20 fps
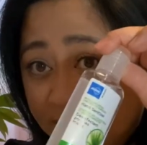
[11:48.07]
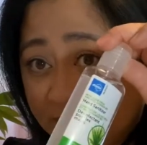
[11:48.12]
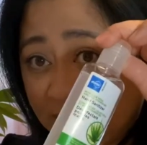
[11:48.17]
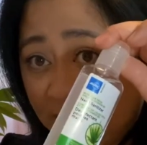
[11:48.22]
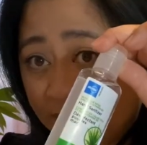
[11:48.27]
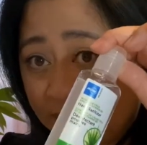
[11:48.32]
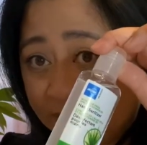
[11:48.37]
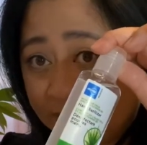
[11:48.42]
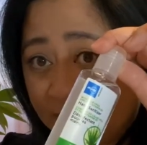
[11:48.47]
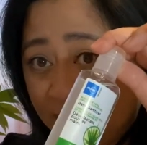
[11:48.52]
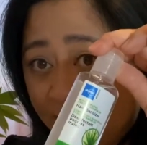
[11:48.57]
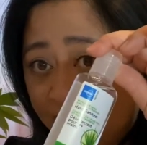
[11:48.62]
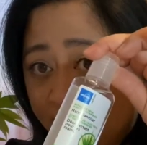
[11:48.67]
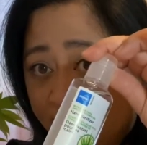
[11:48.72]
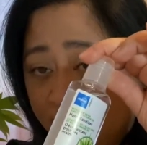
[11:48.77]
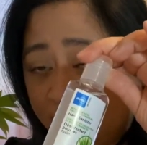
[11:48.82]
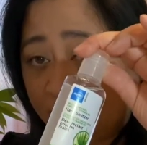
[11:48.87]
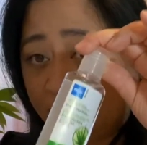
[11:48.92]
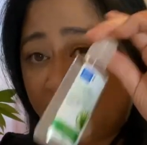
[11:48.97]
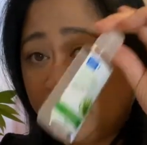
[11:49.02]

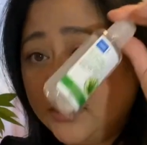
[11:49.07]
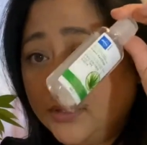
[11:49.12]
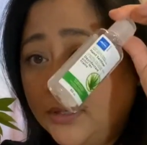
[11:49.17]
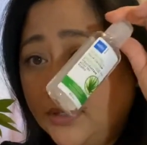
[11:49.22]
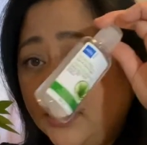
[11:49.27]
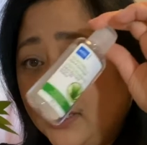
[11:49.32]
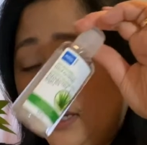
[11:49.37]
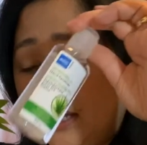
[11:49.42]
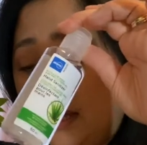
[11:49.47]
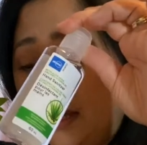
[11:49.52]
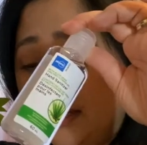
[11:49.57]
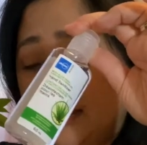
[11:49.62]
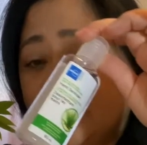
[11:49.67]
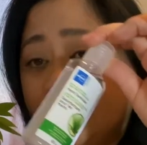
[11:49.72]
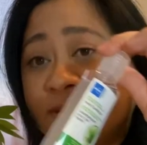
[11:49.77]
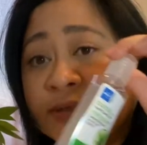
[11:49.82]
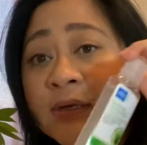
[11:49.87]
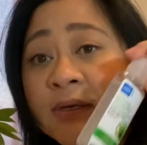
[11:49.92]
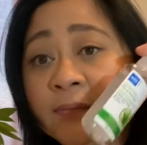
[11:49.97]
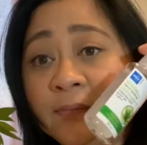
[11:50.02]
sanitizer,
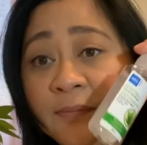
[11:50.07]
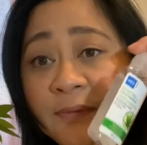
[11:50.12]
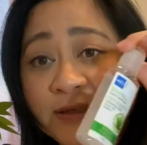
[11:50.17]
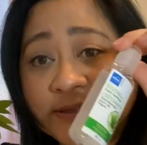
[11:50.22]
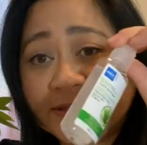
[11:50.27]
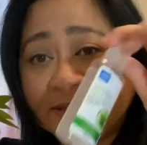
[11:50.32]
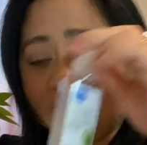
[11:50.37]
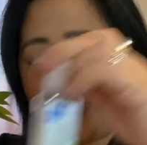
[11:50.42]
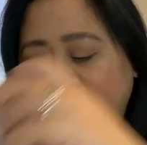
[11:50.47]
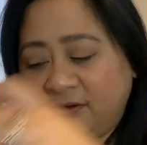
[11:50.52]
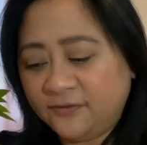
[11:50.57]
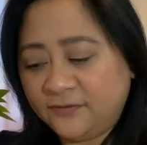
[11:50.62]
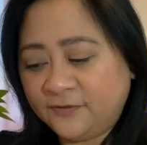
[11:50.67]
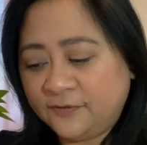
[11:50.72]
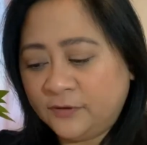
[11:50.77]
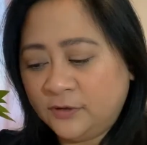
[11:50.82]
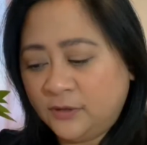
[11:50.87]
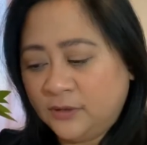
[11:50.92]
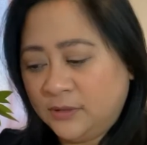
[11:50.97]
guys. Be safe.